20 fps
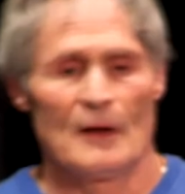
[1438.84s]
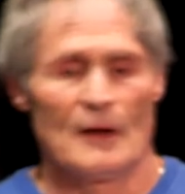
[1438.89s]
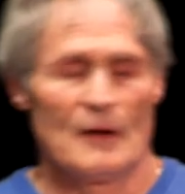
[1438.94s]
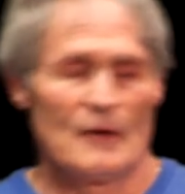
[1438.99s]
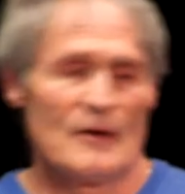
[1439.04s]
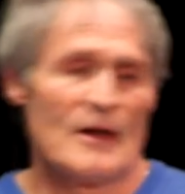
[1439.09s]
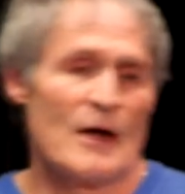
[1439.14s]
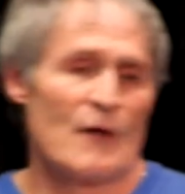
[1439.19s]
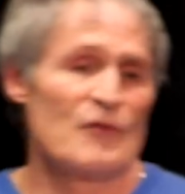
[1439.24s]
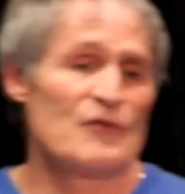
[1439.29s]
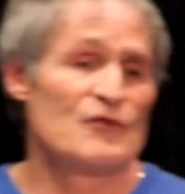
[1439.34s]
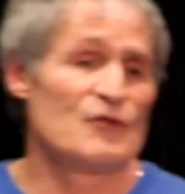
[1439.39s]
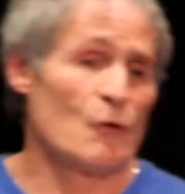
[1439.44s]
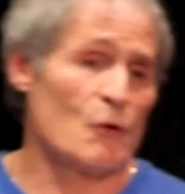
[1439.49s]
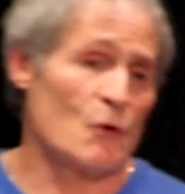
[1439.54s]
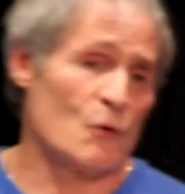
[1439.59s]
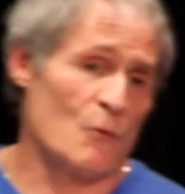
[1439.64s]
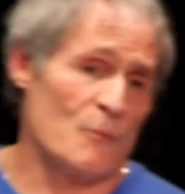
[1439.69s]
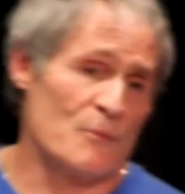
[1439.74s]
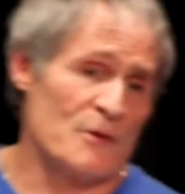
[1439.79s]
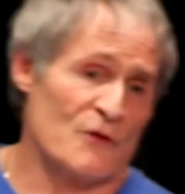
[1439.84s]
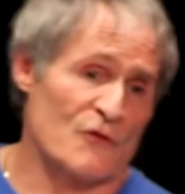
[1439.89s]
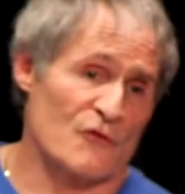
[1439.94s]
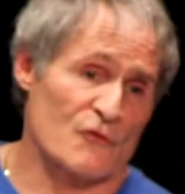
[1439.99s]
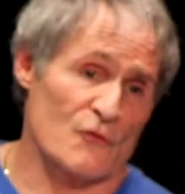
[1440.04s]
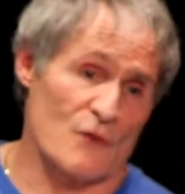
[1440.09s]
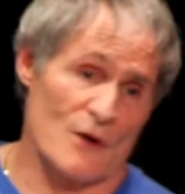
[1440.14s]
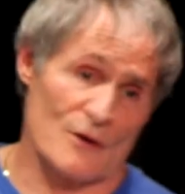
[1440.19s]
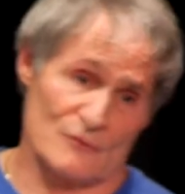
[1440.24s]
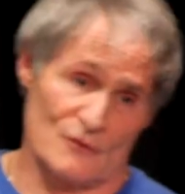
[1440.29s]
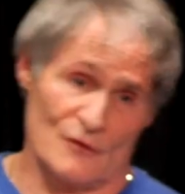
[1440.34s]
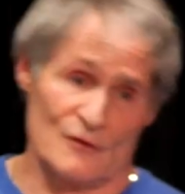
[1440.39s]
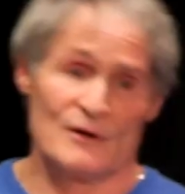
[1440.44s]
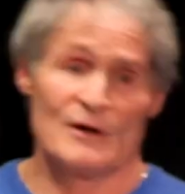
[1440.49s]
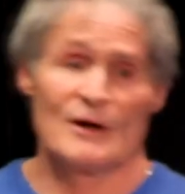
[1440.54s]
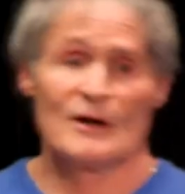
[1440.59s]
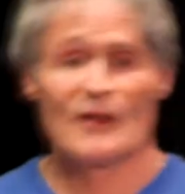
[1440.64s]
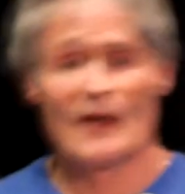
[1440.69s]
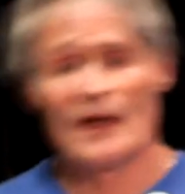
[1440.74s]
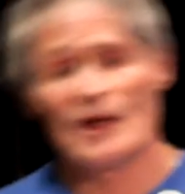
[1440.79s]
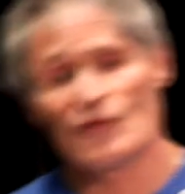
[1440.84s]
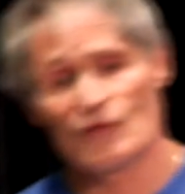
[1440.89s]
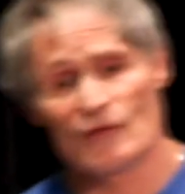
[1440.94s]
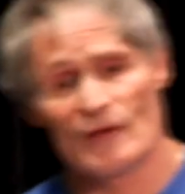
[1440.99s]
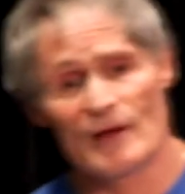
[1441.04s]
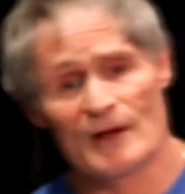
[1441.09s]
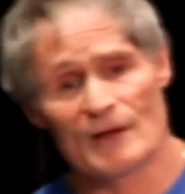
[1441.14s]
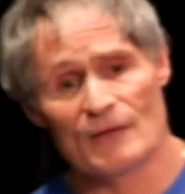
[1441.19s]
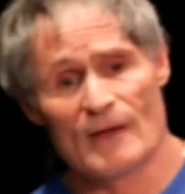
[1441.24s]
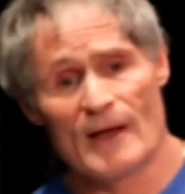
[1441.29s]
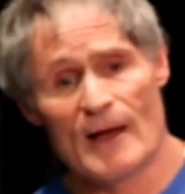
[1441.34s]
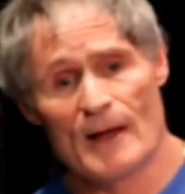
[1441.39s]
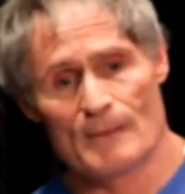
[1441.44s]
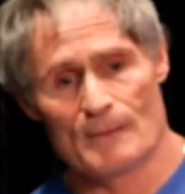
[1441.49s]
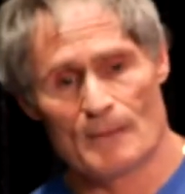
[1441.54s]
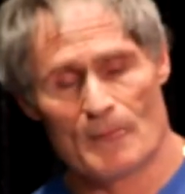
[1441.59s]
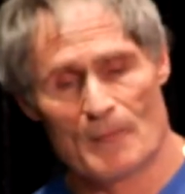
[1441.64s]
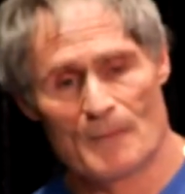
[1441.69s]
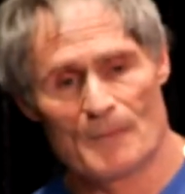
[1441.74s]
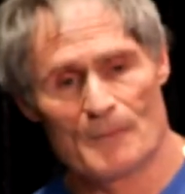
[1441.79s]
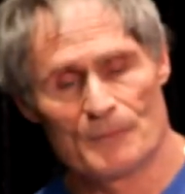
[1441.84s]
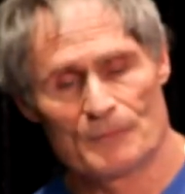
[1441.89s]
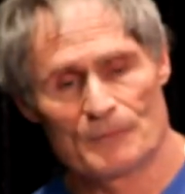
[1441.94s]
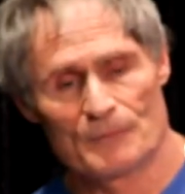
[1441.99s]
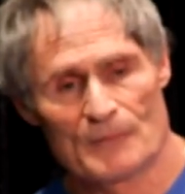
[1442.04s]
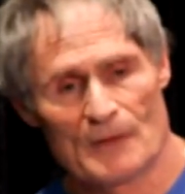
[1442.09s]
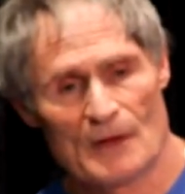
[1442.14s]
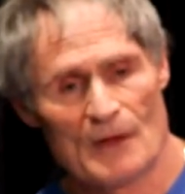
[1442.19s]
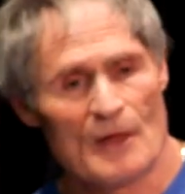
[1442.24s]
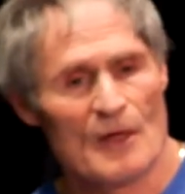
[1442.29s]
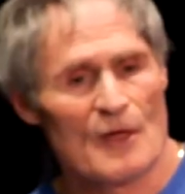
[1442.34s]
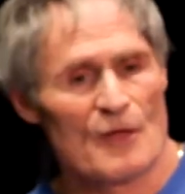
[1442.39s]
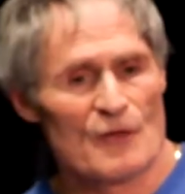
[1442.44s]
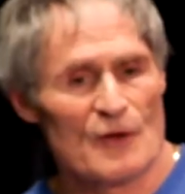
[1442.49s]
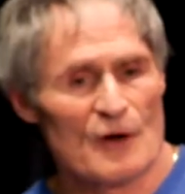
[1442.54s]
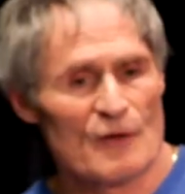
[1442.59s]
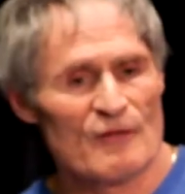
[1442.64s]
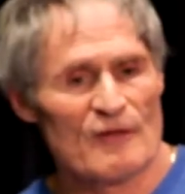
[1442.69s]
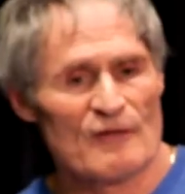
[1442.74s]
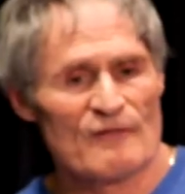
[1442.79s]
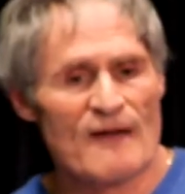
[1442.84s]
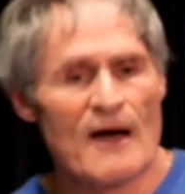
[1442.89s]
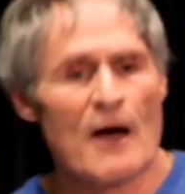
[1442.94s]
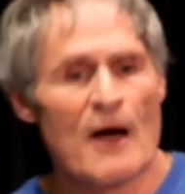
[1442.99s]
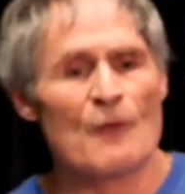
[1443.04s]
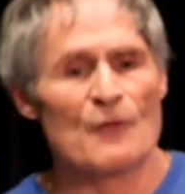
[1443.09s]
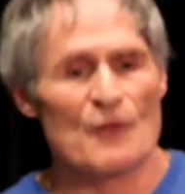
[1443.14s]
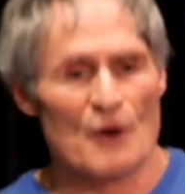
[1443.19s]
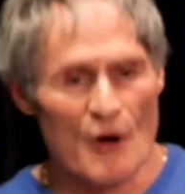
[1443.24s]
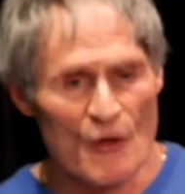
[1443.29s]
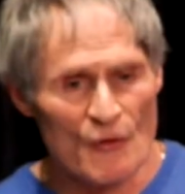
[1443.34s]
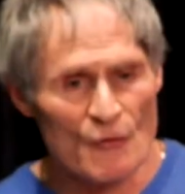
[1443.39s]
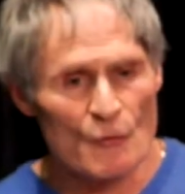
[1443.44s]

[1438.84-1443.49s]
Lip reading: Now, the jury would be instructed in a case like that if they found that all the